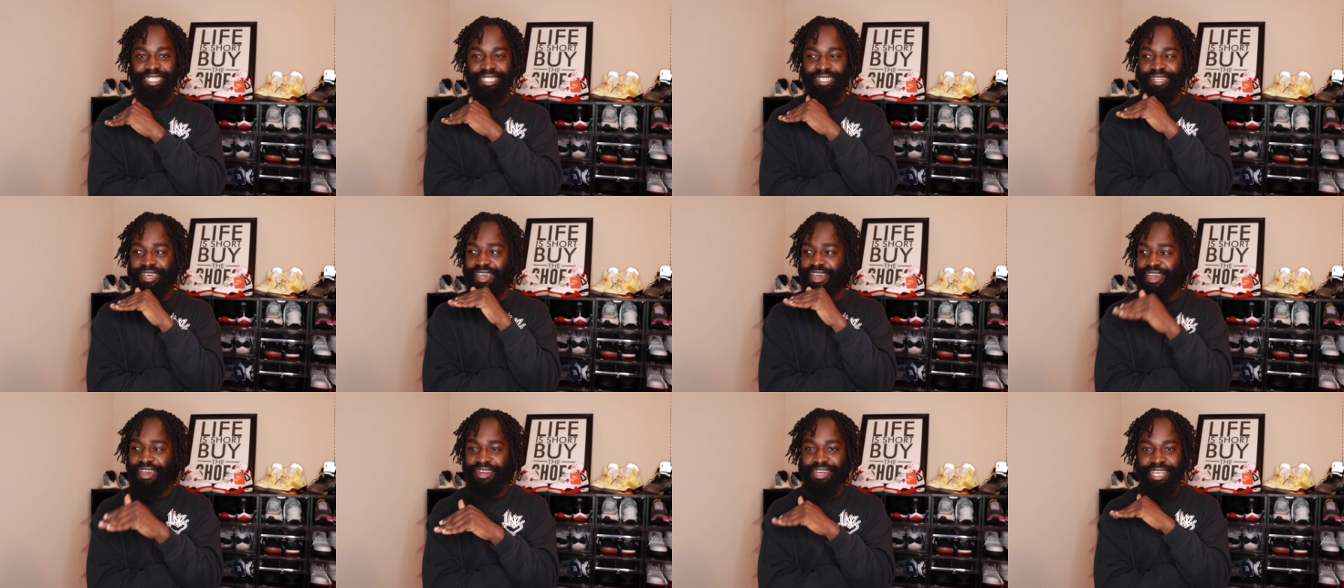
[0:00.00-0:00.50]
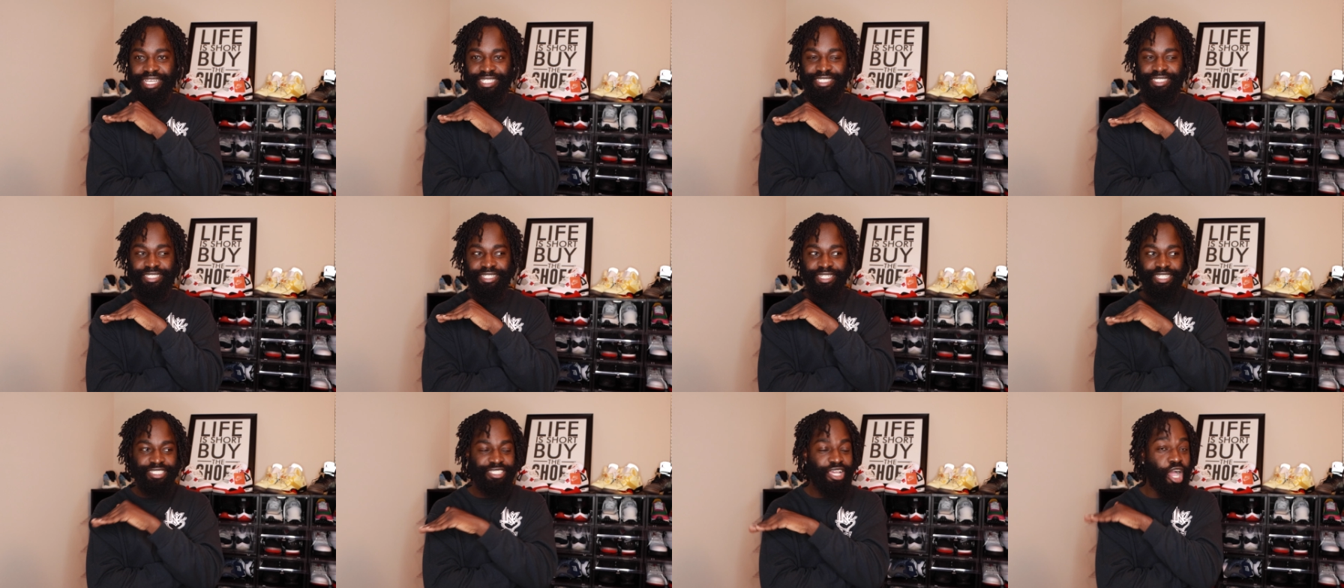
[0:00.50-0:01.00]
The
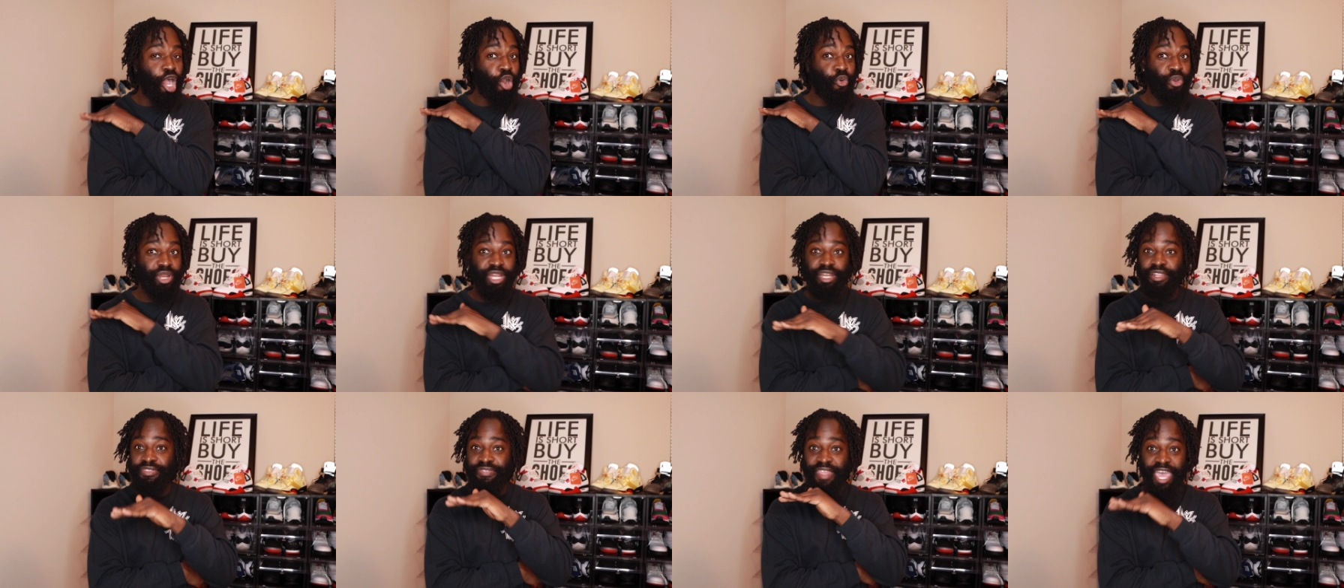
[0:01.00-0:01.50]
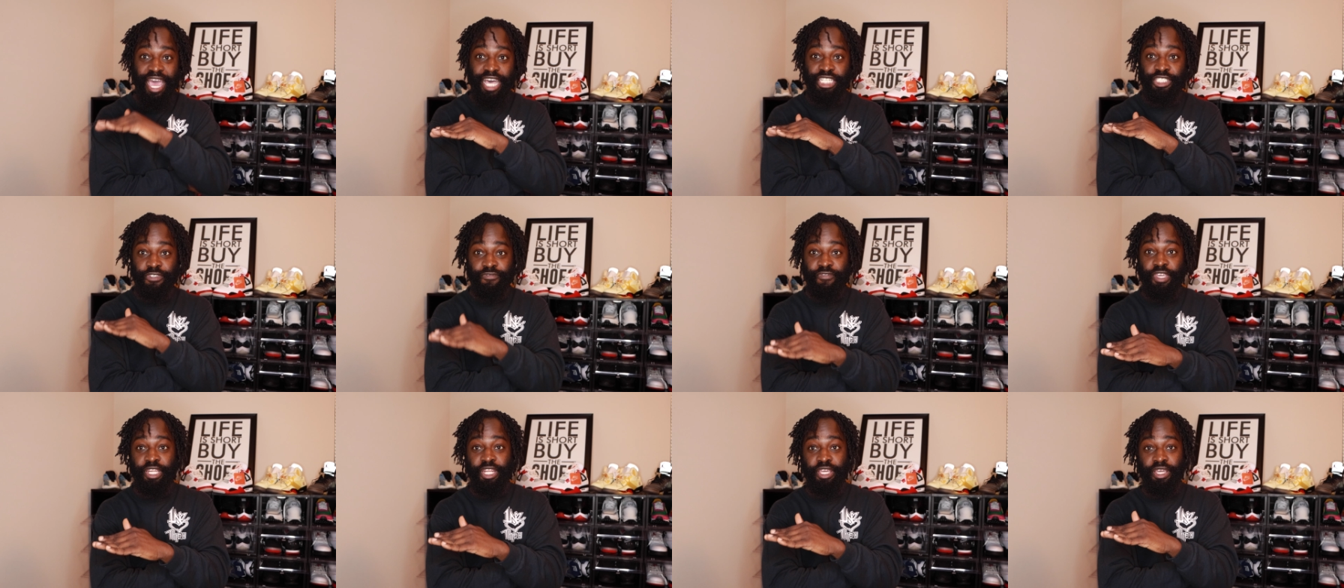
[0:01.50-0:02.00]
Onyx is already a
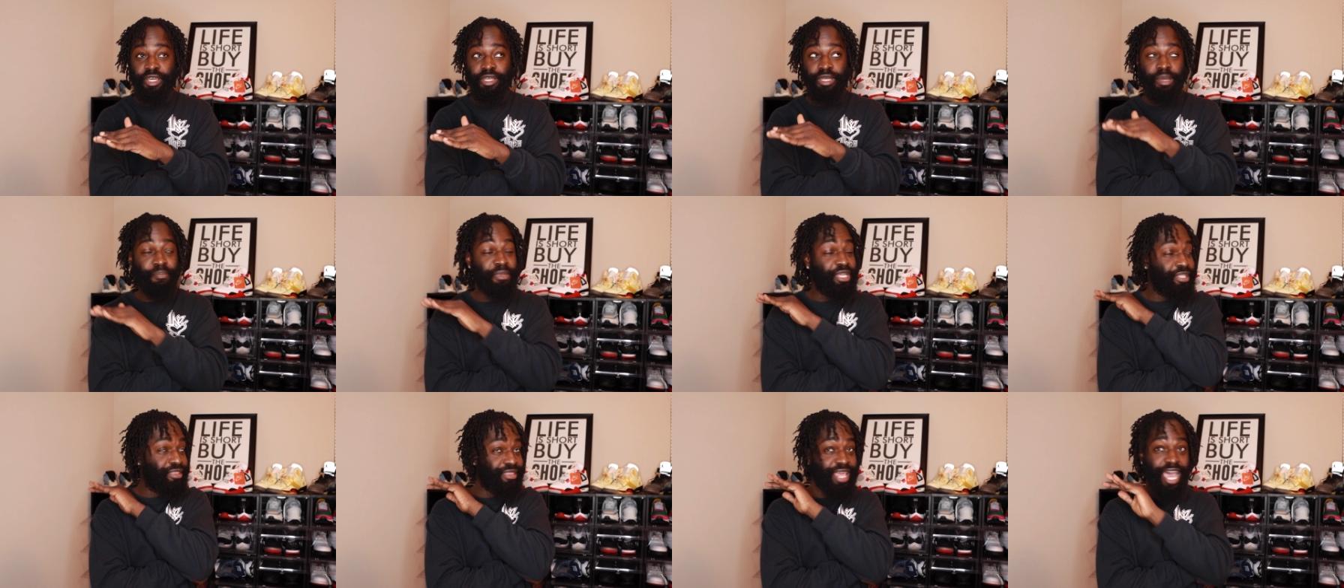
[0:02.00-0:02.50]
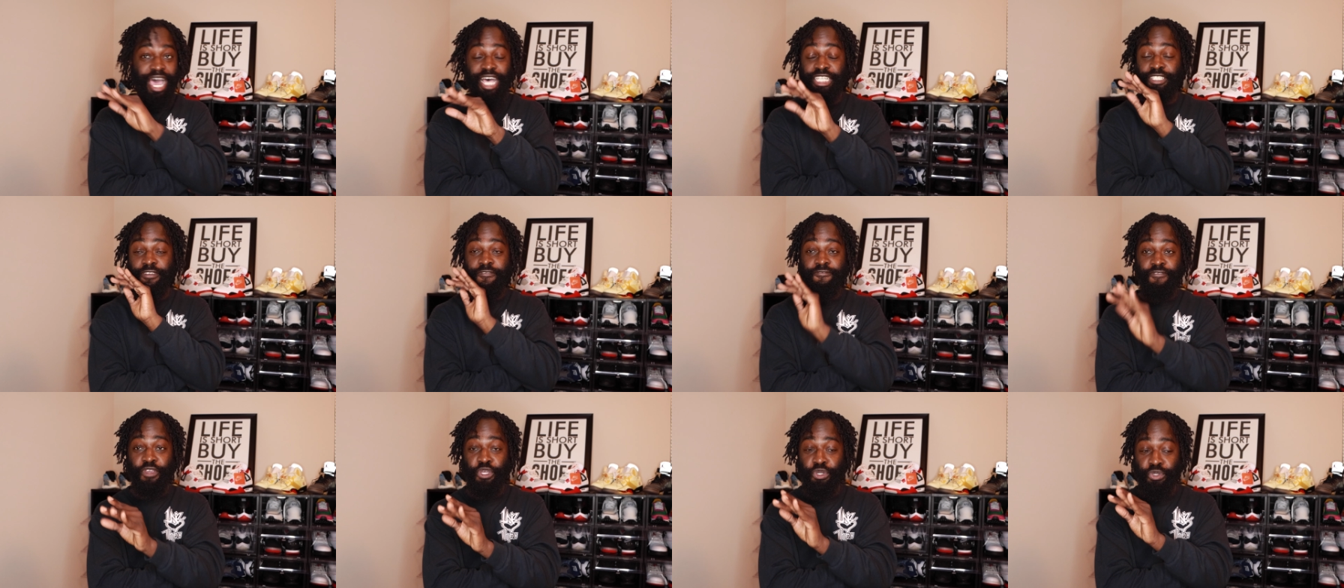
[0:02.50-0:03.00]
thousand video, I mean,
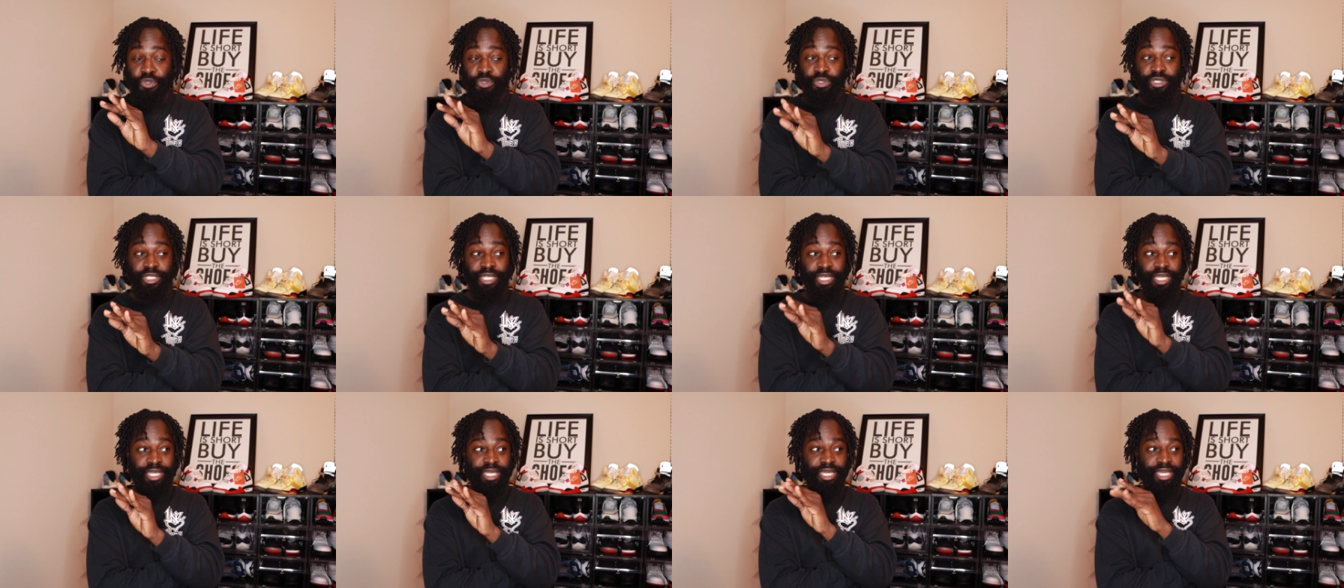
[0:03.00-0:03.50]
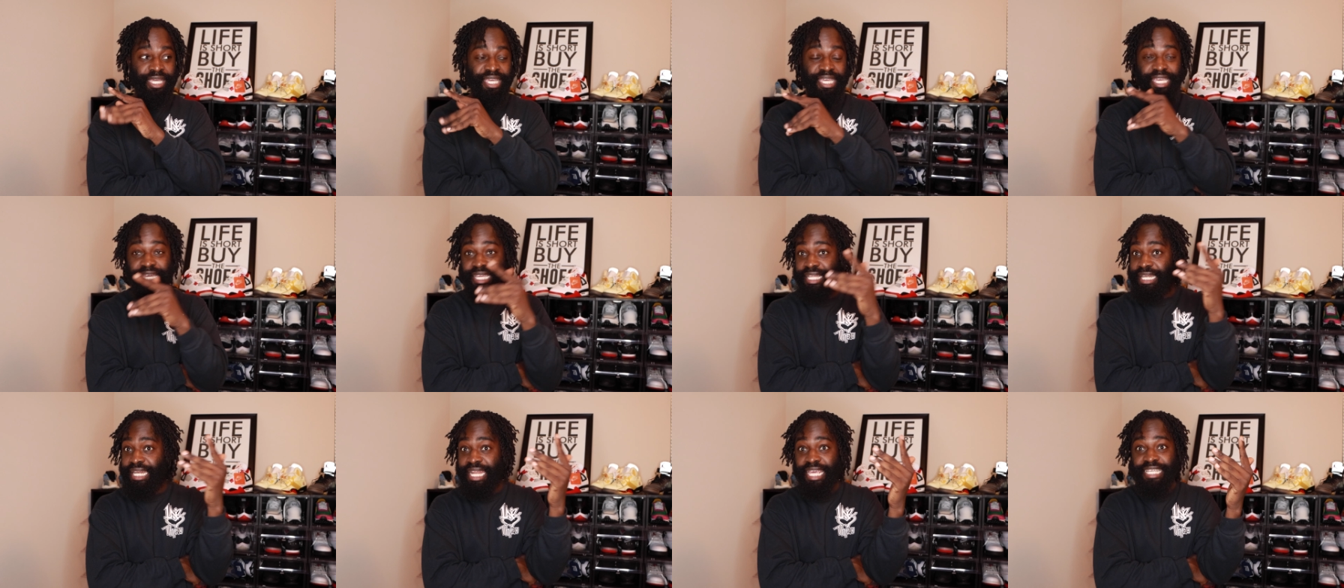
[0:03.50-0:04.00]
thousand views
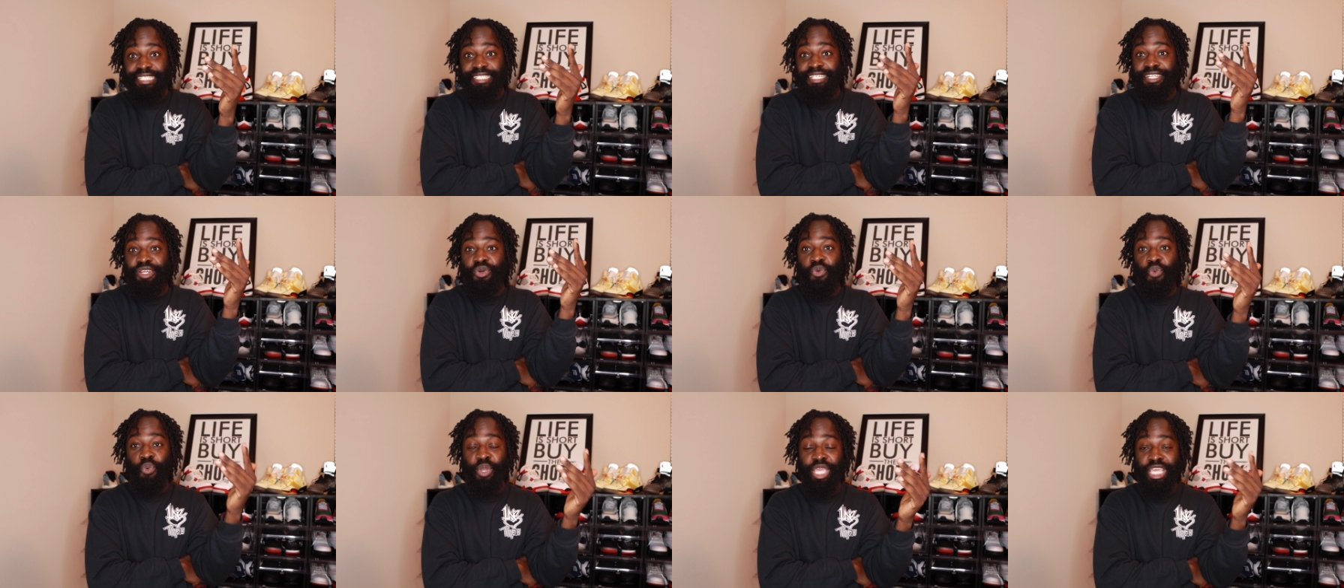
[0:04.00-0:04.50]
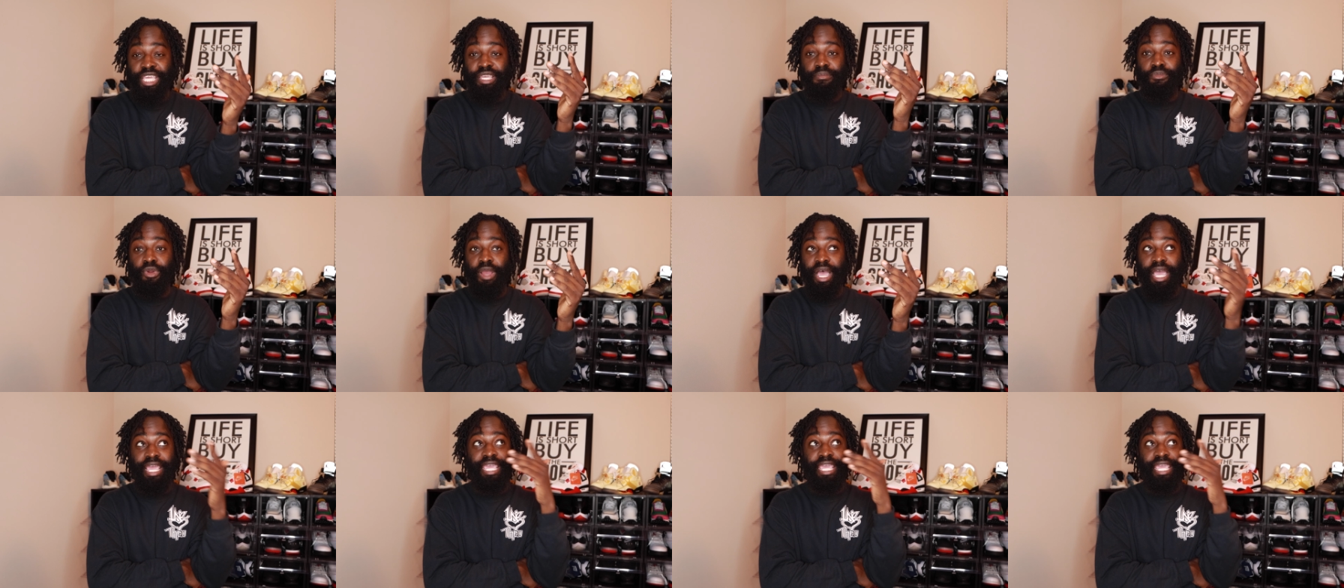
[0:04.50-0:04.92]
in less than a week, bro.